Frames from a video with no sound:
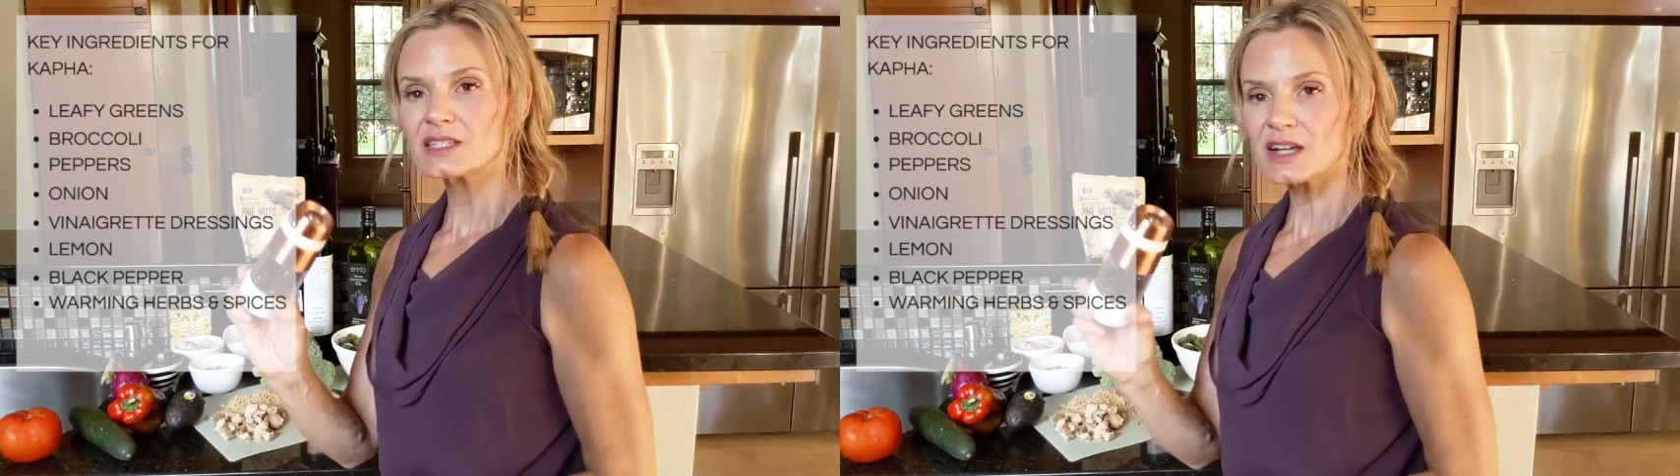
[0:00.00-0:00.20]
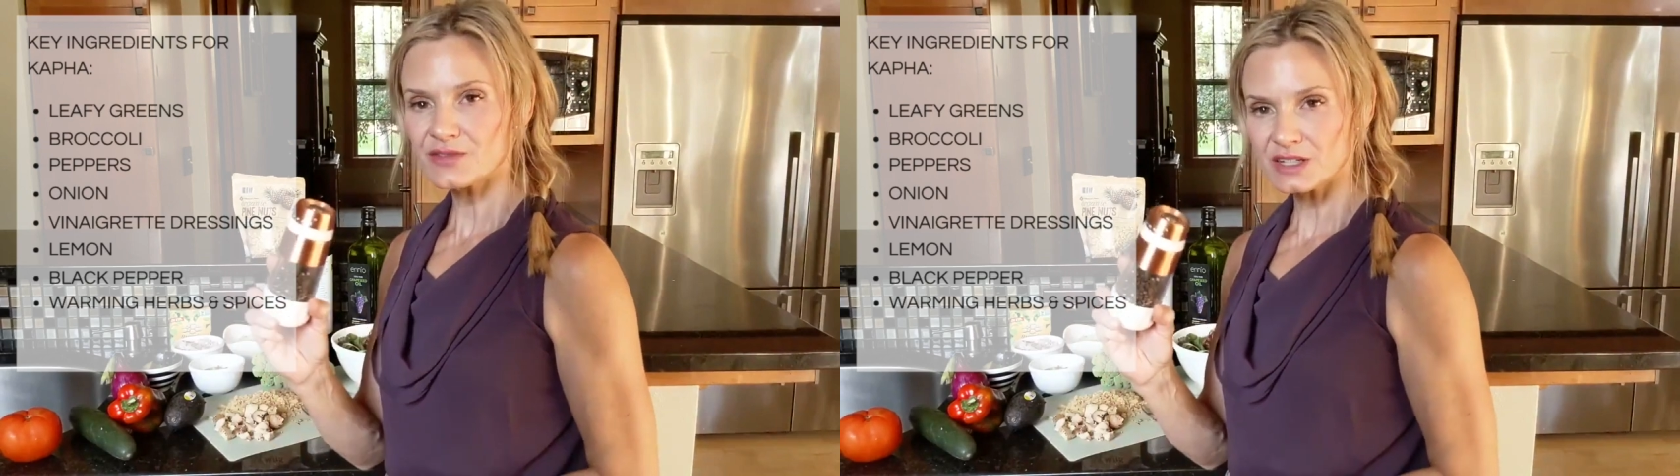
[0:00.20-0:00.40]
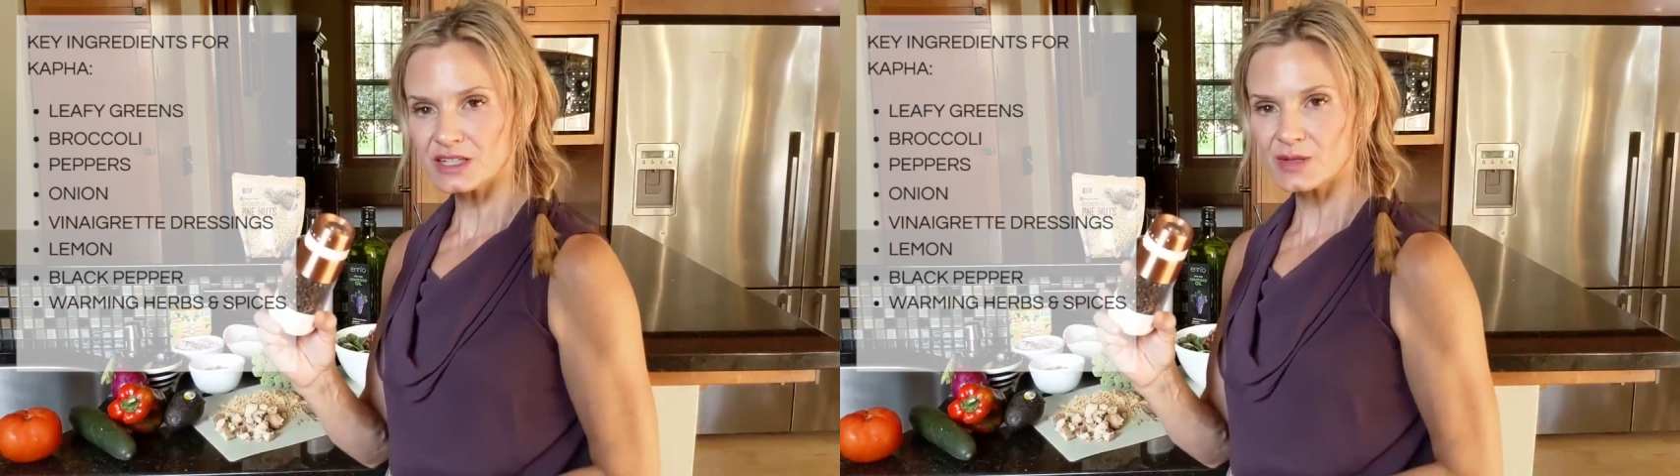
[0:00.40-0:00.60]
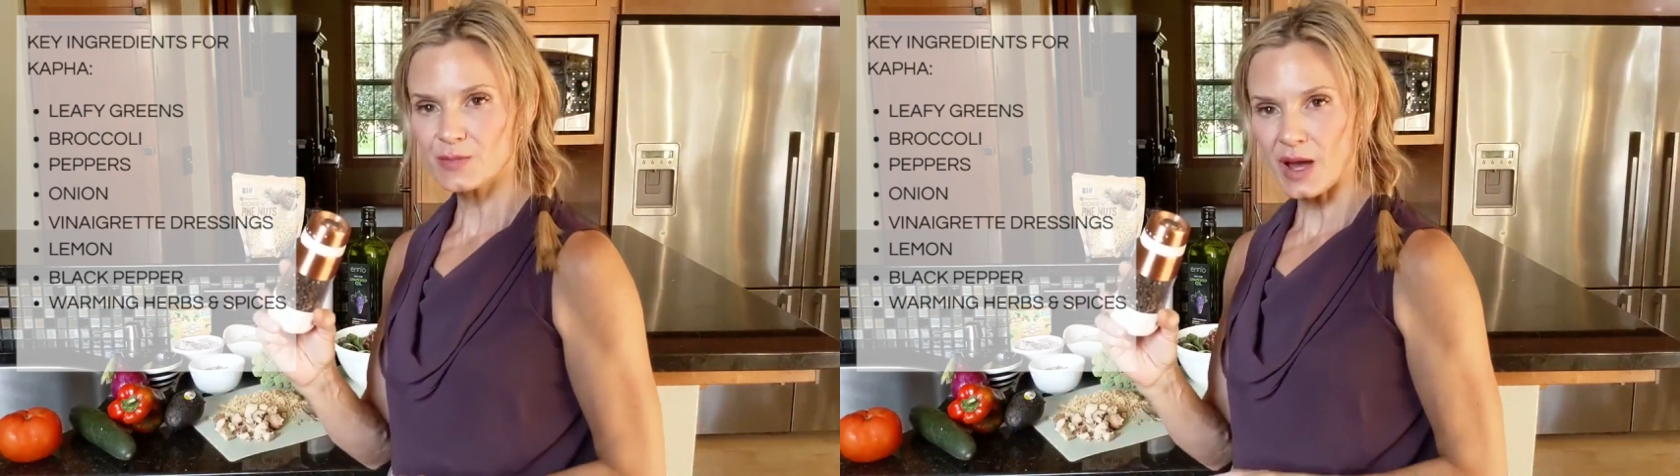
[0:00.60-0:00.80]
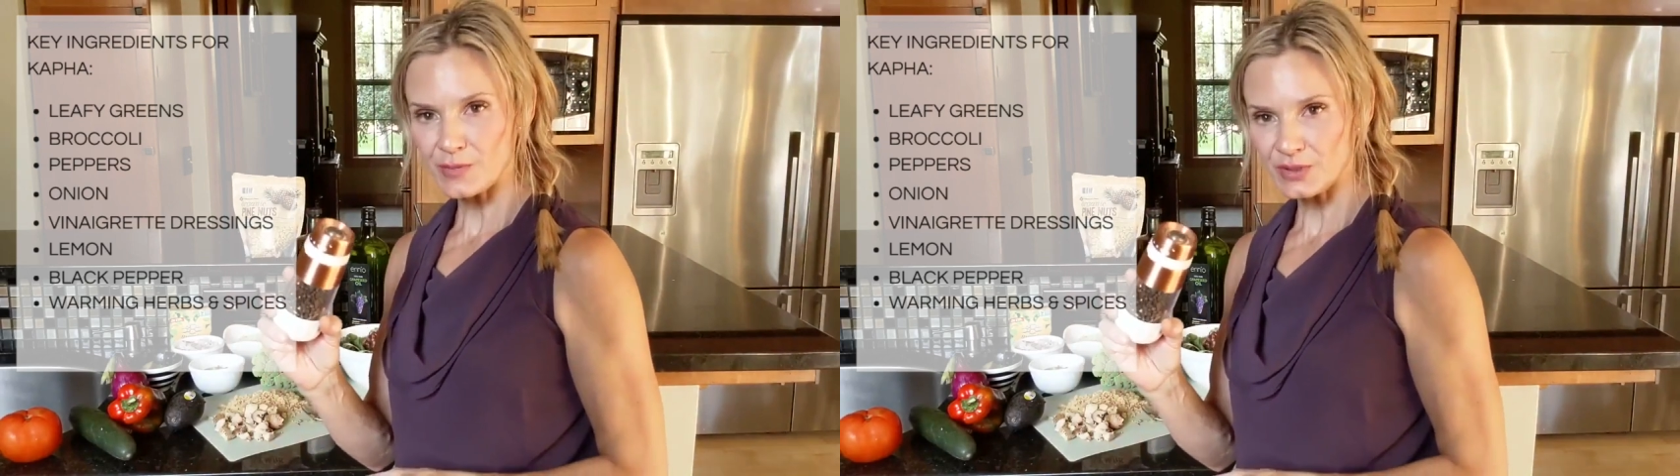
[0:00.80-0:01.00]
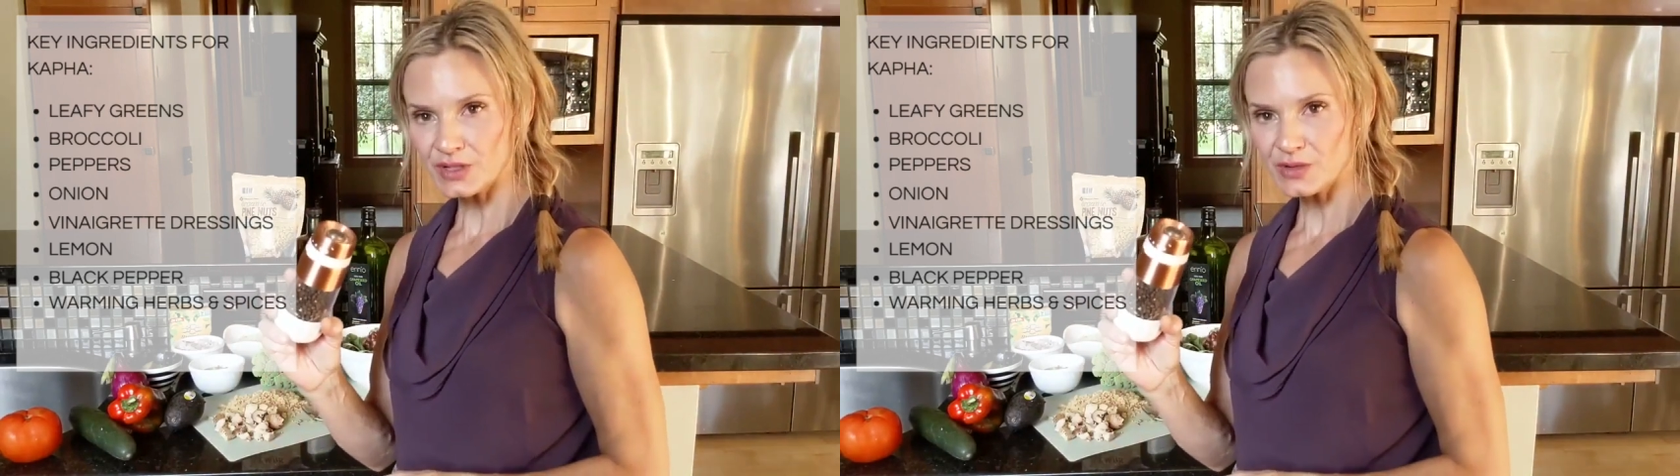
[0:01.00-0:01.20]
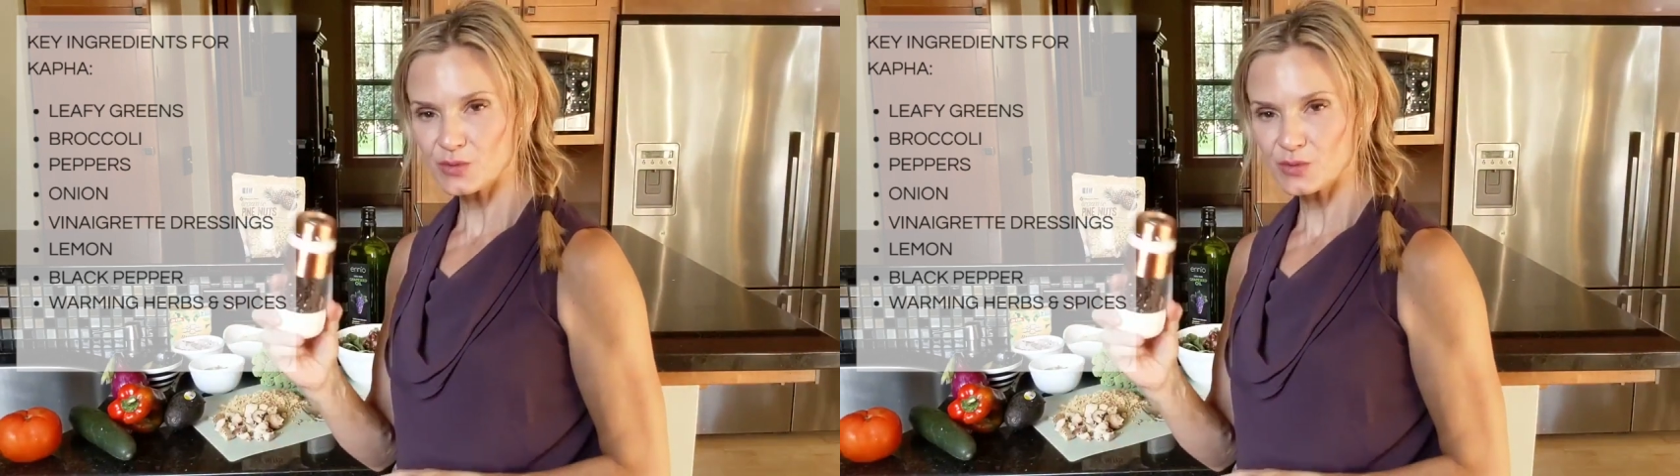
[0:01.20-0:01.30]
definitely pepper